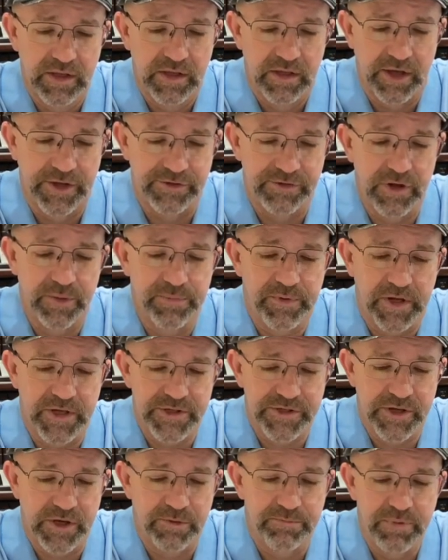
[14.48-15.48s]
I dreamt that I
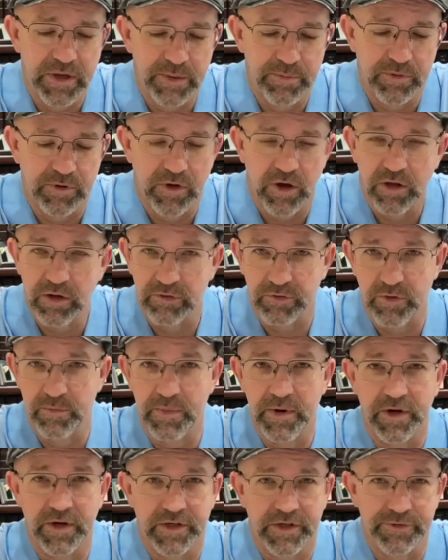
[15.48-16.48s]
saw people all over
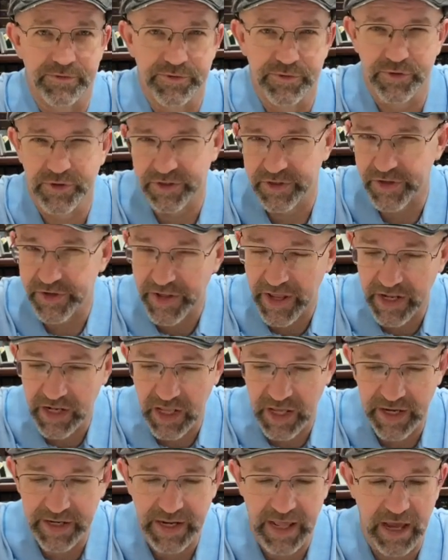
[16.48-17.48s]
America. It was during the
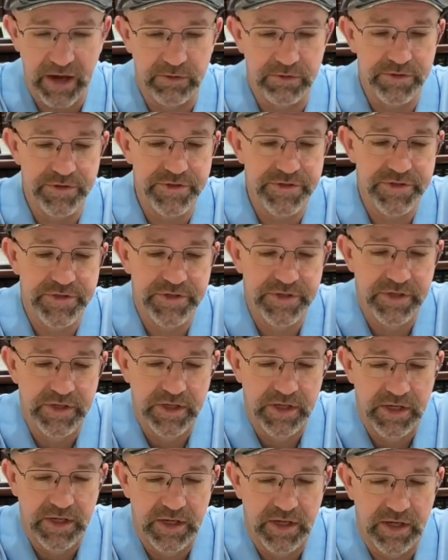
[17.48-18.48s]
daylight hours
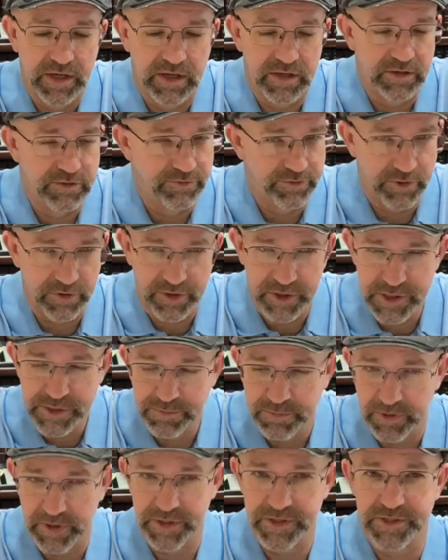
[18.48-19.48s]
in various
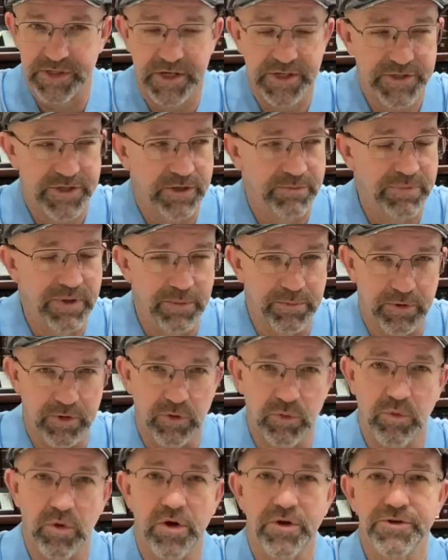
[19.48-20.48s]
places. I saw people
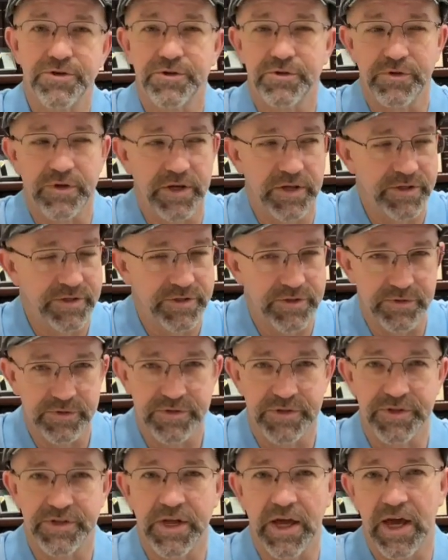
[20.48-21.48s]
in Wall Street,
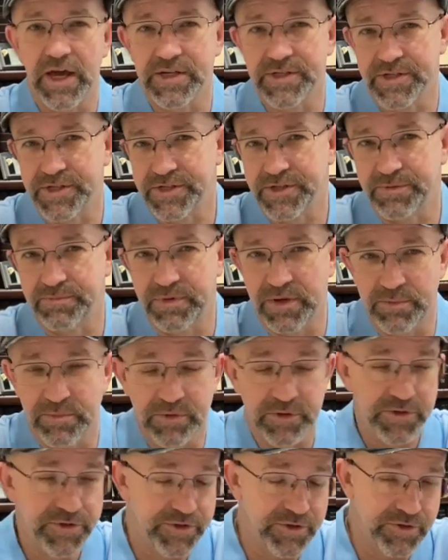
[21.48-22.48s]
suits and ties. I saw
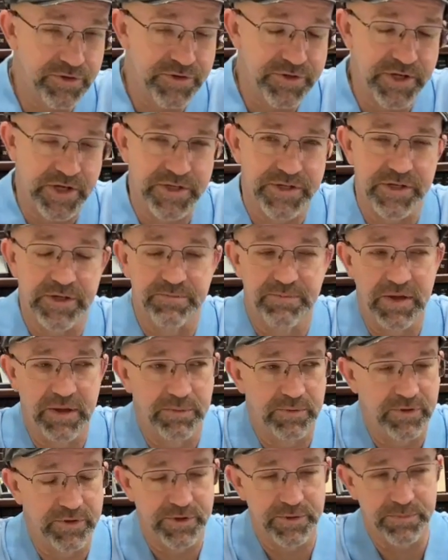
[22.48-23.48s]
people at church. I saw
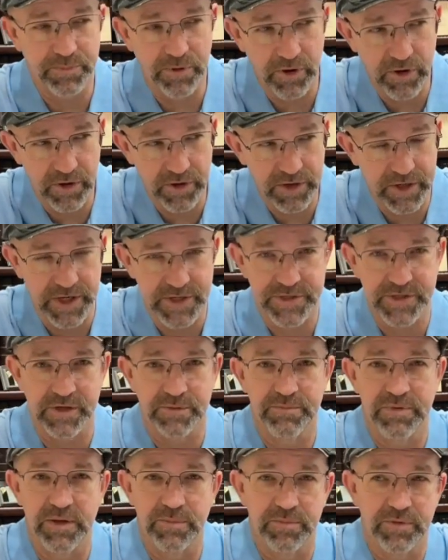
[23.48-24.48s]
people at the park. I saw
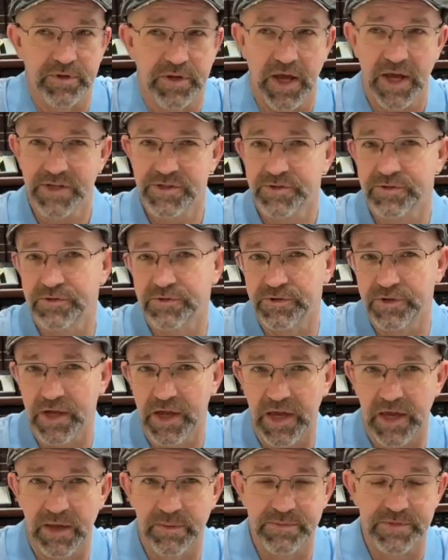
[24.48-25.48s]
people at high school
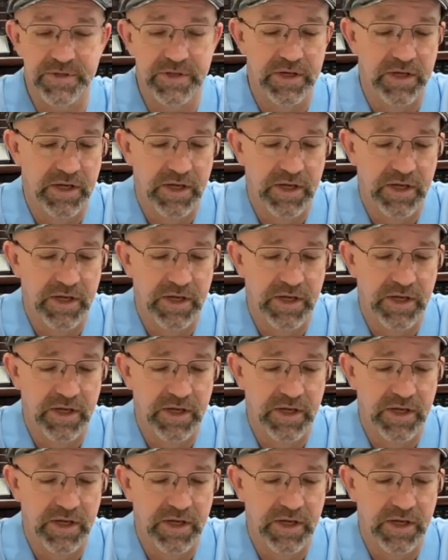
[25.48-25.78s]
games.